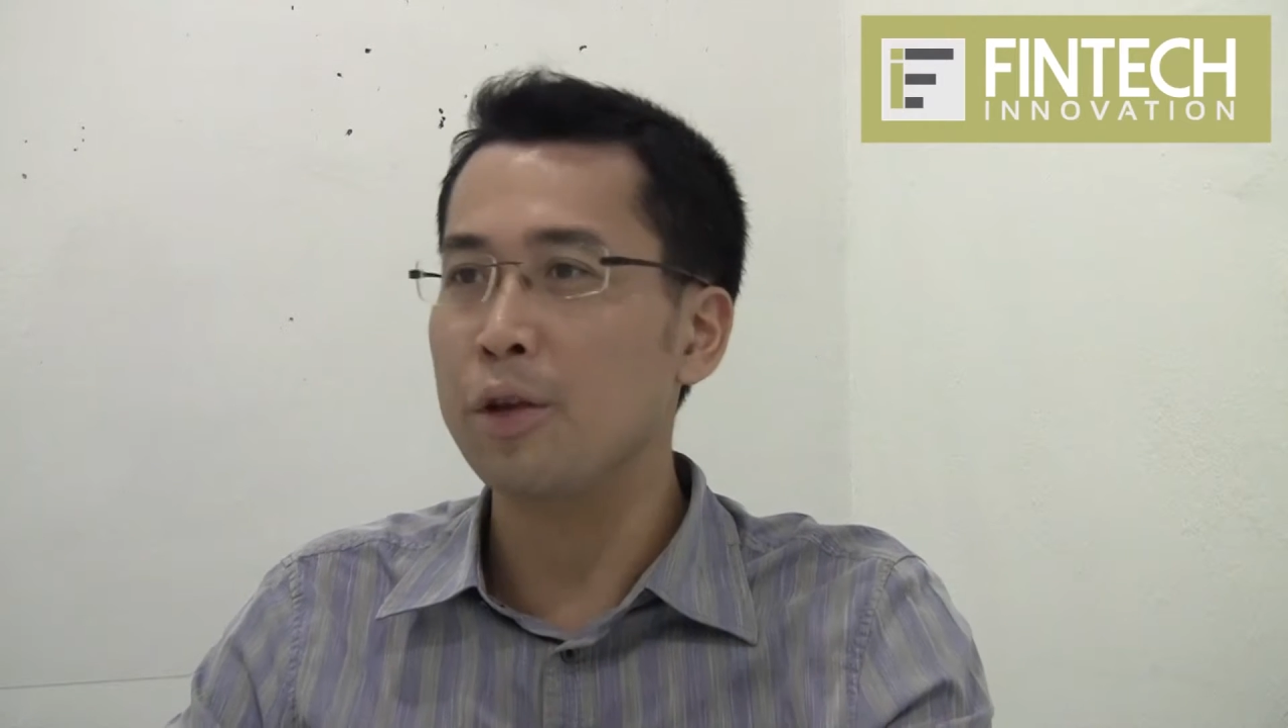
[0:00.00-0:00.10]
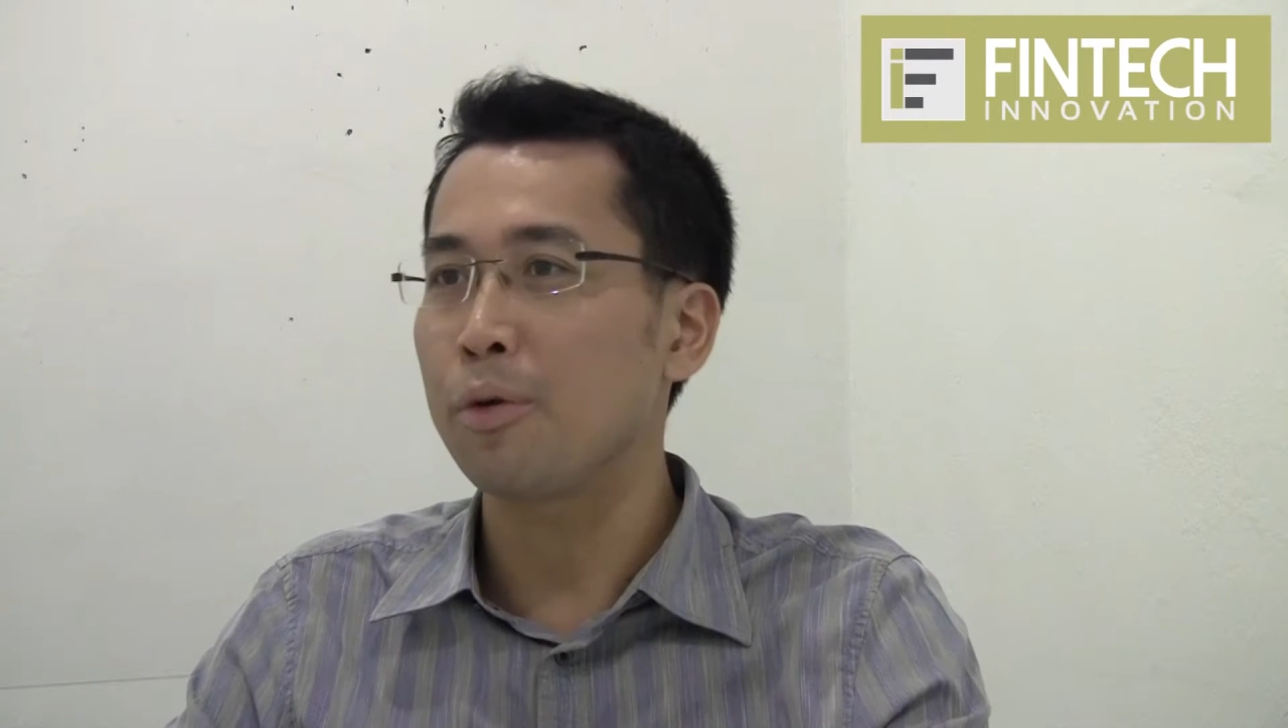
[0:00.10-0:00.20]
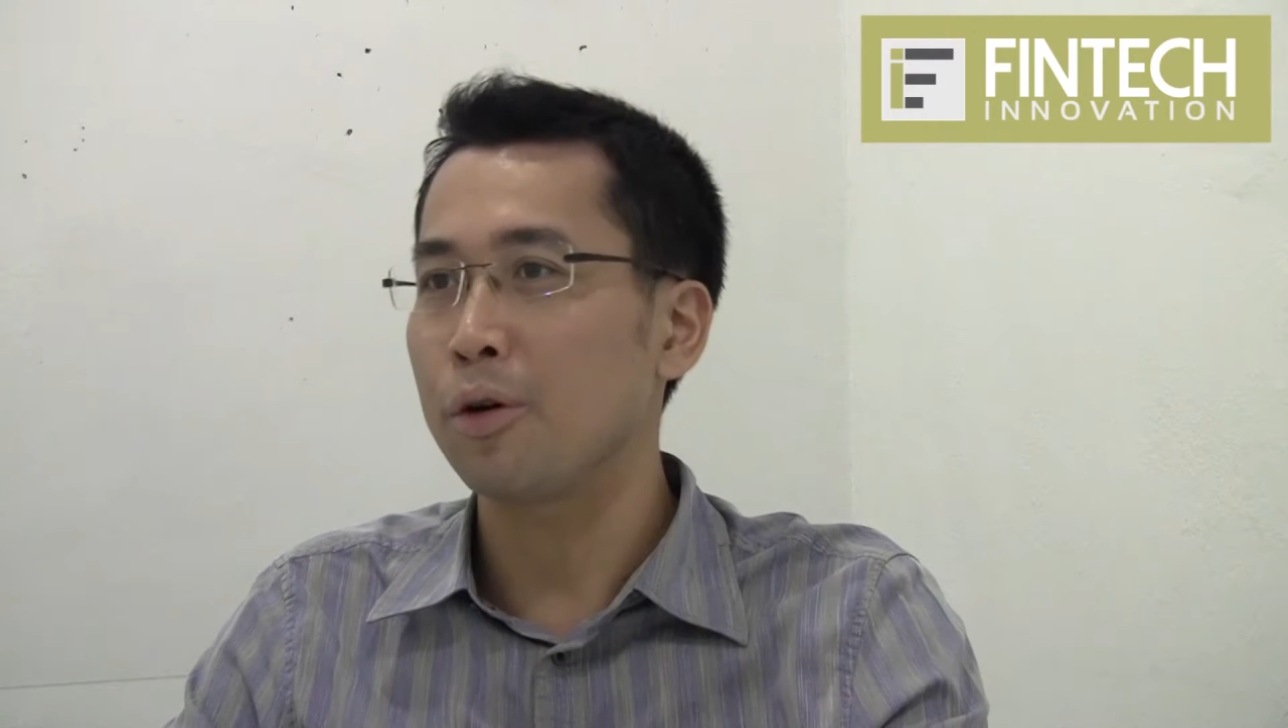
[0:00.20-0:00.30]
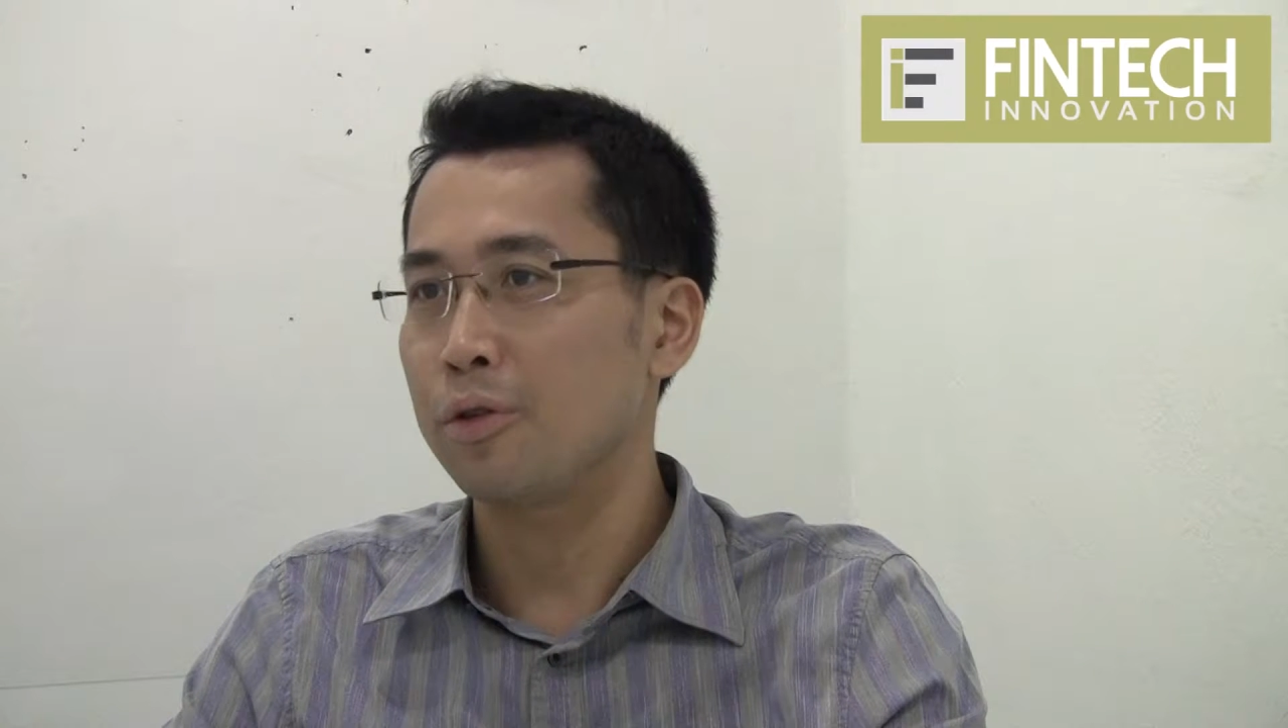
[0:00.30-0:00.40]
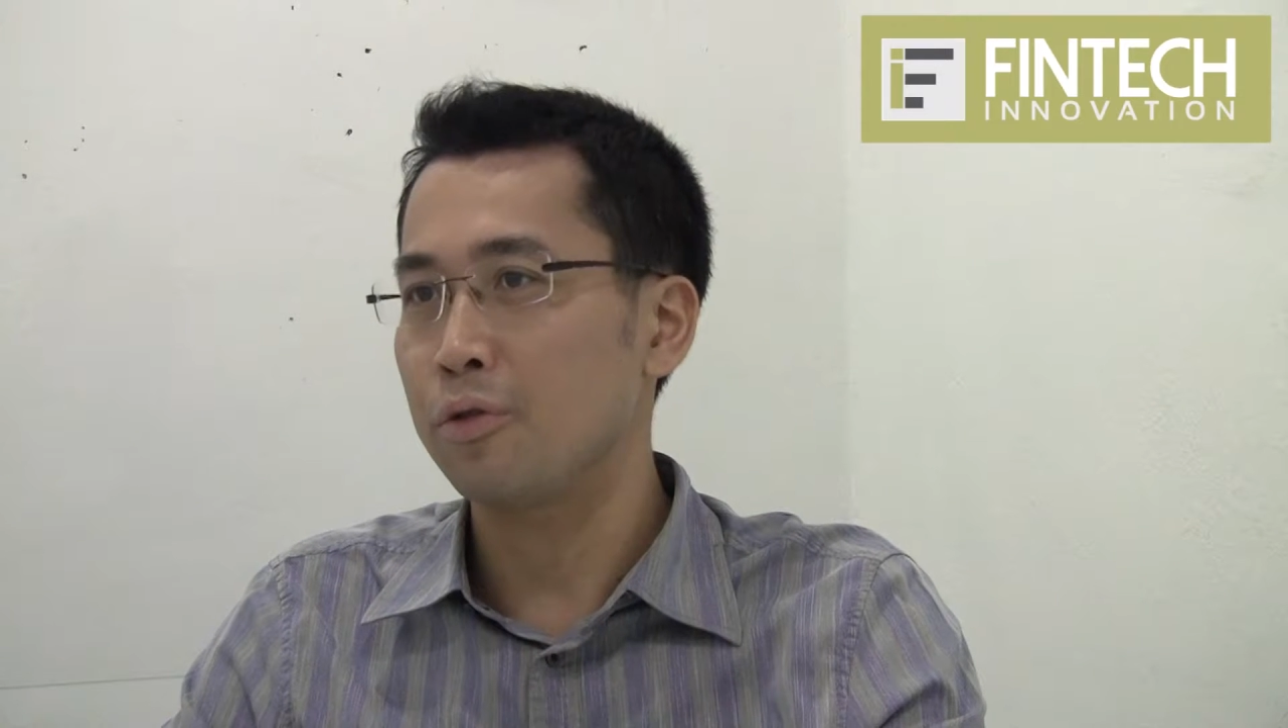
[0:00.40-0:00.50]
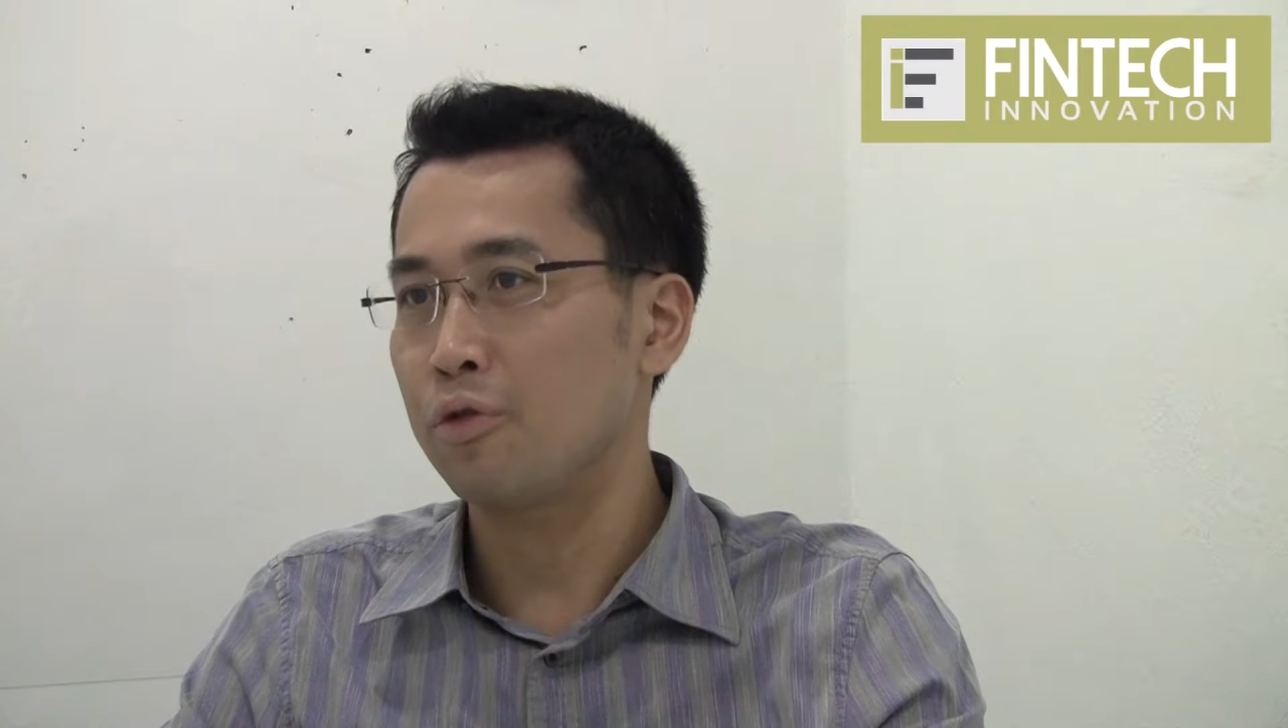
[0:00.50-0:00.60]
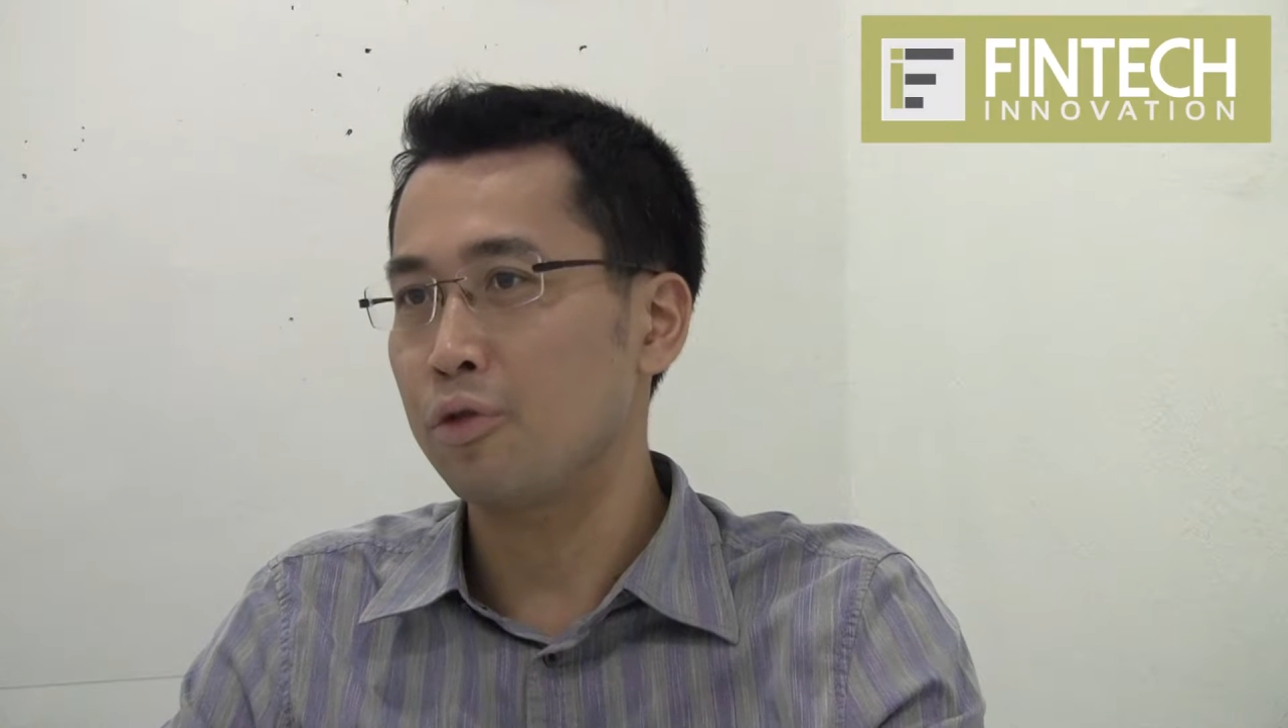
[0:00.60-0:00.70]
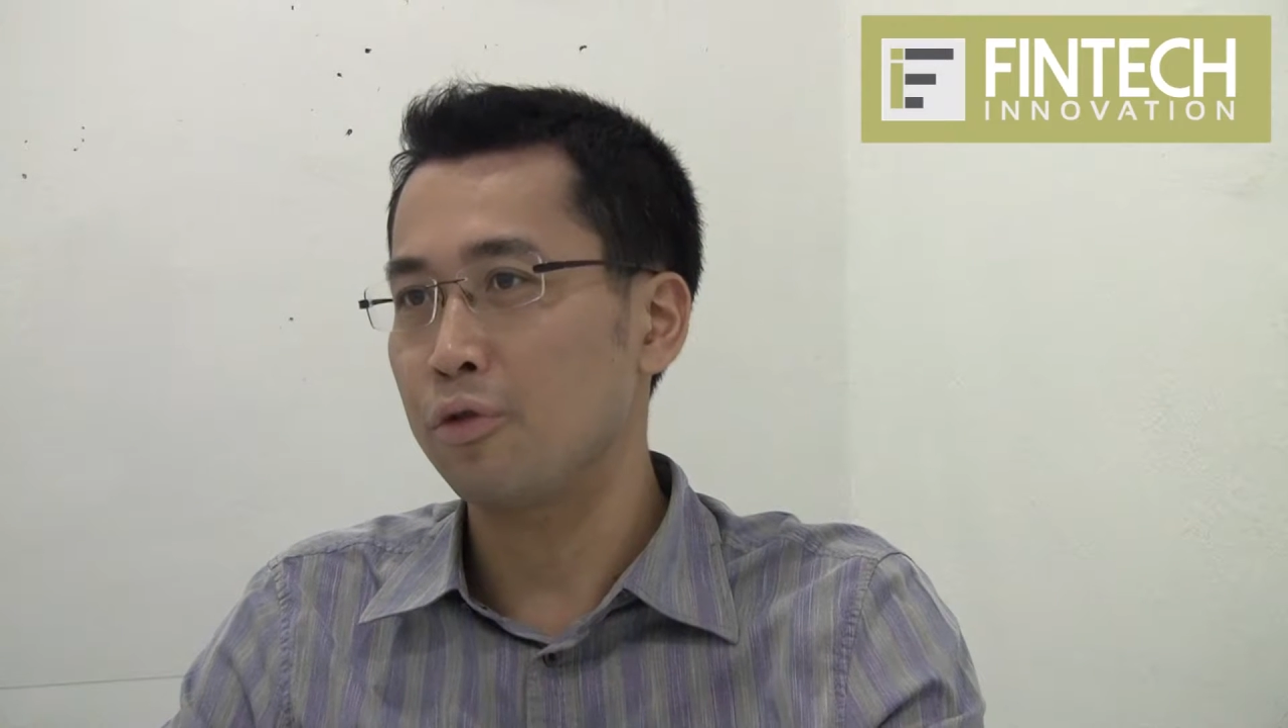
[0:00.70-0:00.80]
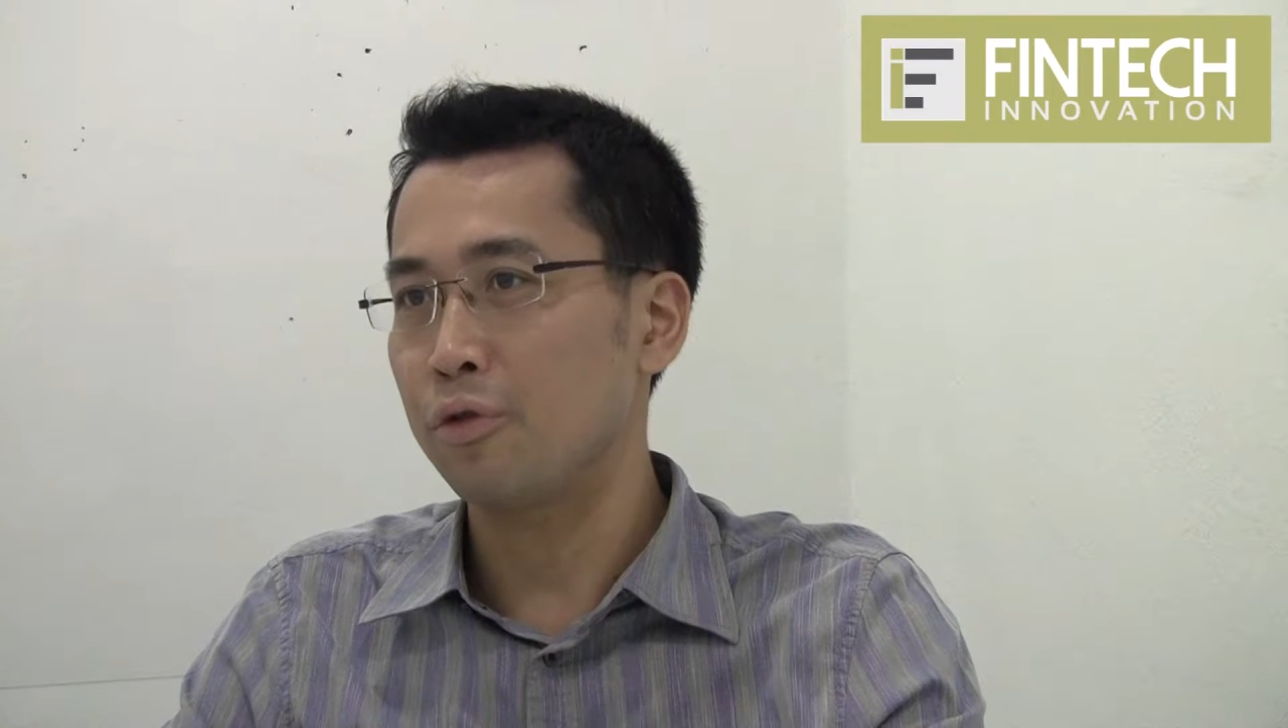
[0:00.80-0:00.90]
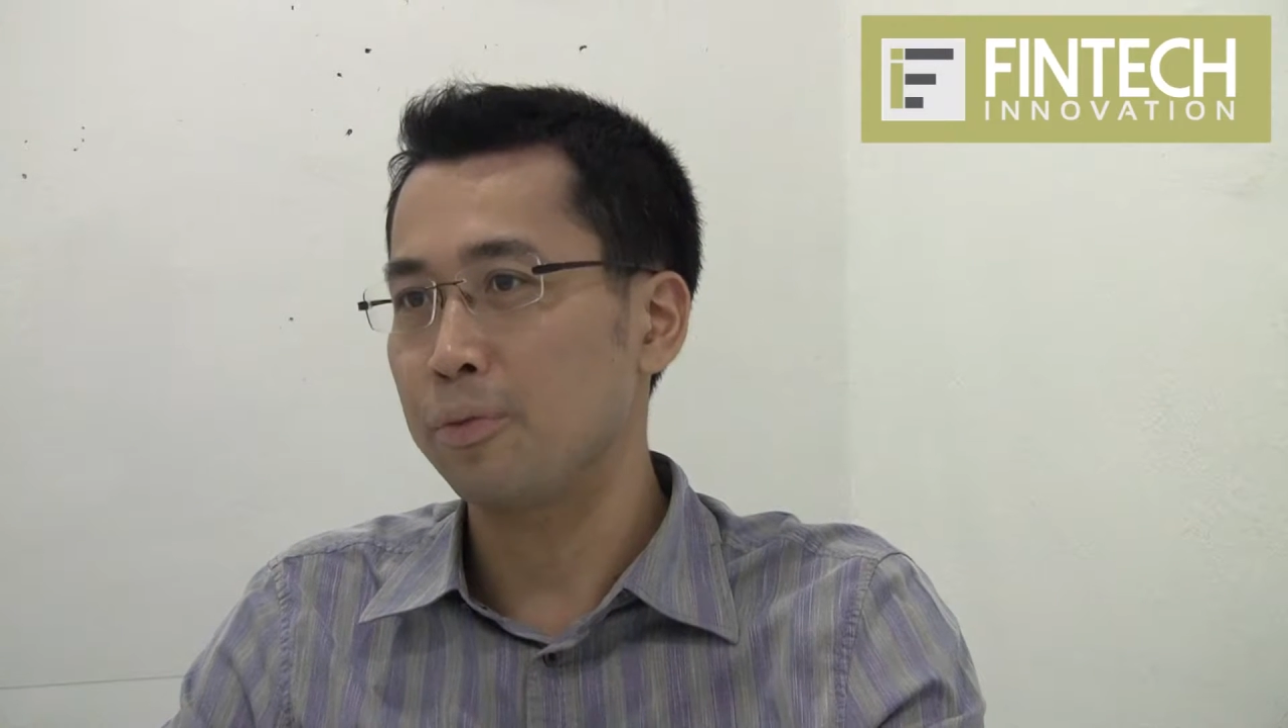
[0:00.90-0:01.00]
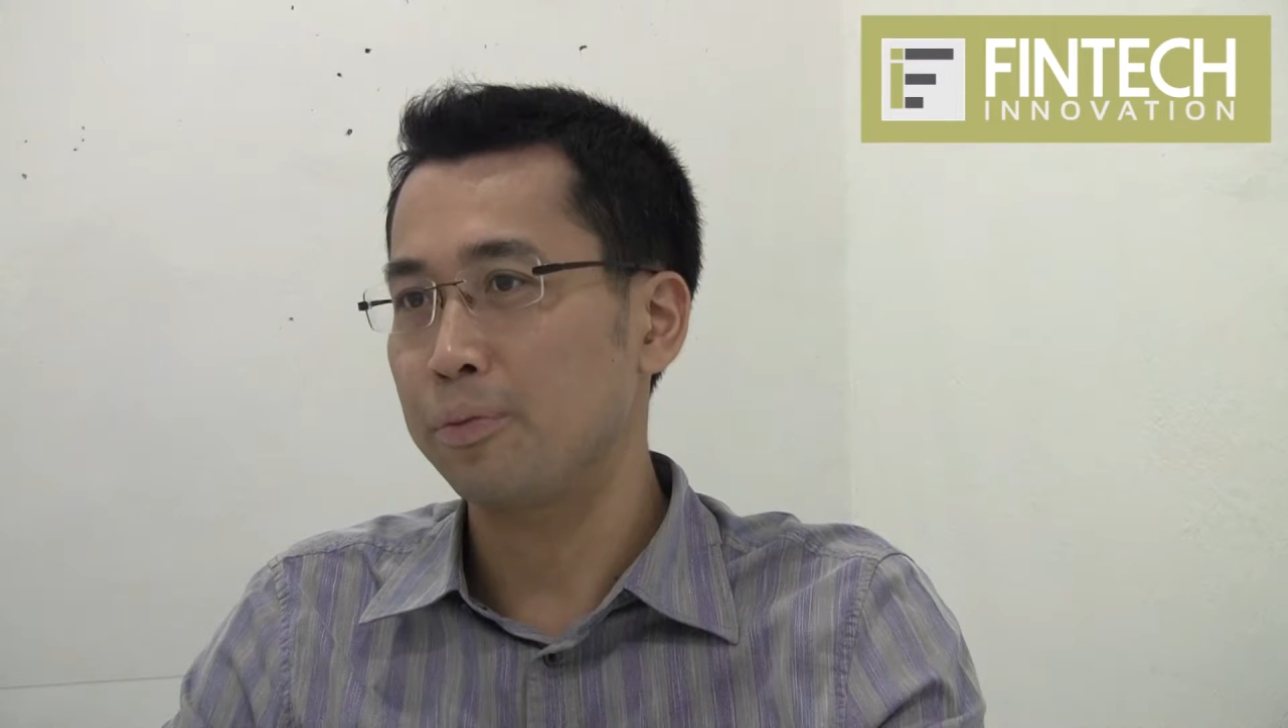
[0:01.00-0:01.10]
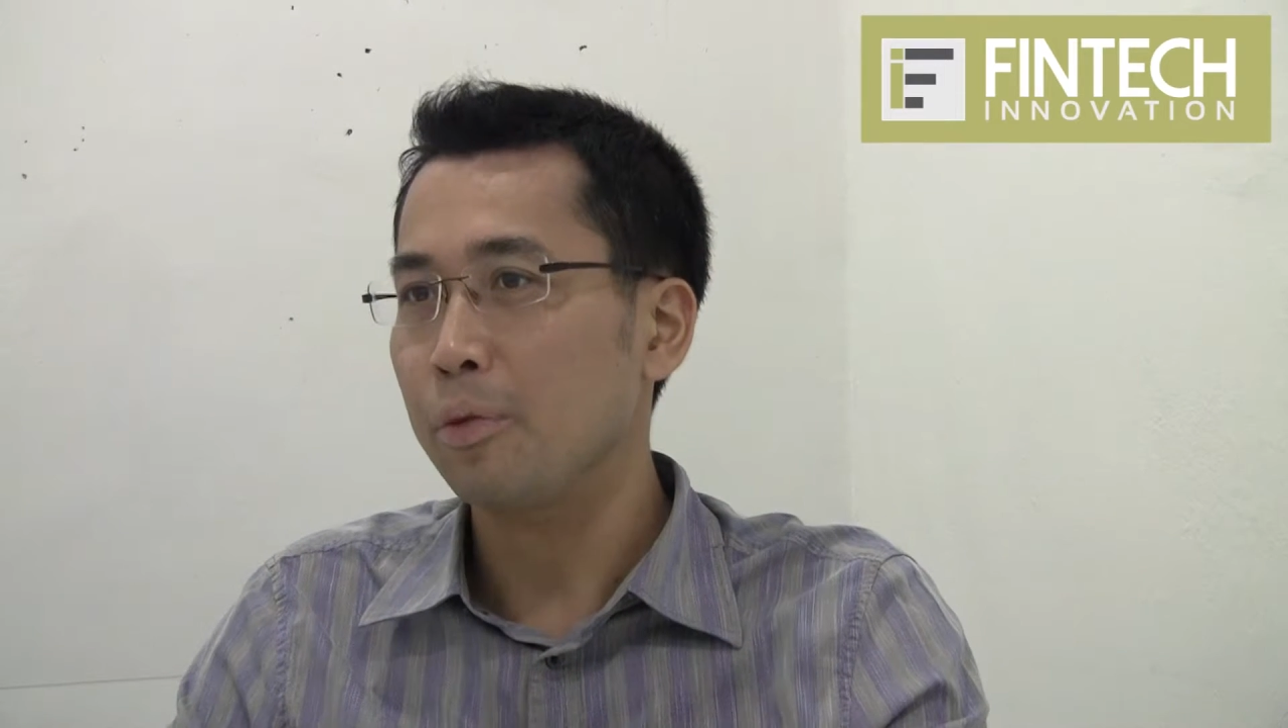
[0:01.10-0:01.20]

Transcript: bonds to choose from.